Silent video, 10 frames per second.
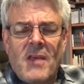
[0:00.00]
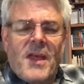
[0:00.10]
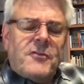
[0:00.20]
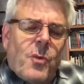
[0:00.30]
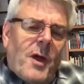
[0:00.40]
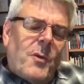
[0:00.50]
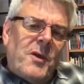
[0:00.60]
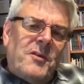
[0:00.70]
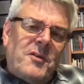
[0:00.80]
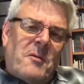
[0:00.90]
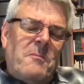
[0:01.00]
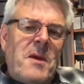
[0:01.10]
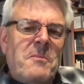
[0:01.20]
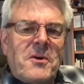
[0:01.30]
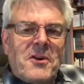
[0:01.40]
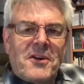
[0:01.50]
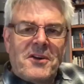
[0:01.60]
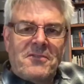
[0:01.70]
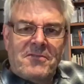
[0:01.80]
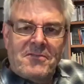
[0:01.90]
That's why when a member
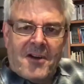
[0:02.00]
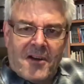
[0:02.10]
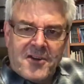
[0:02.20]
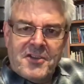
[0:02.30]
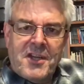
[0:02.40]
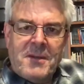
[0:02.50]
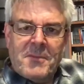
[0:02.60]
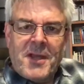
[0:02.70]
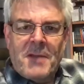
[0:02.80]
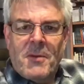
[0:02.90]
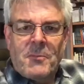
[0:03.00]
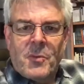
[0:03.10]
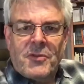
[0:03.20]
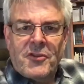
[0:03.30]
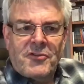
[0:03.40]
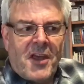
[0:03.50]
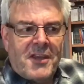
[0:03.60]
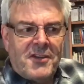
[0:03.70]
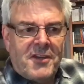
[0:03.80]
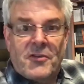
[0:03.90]
of our team came up with this idea,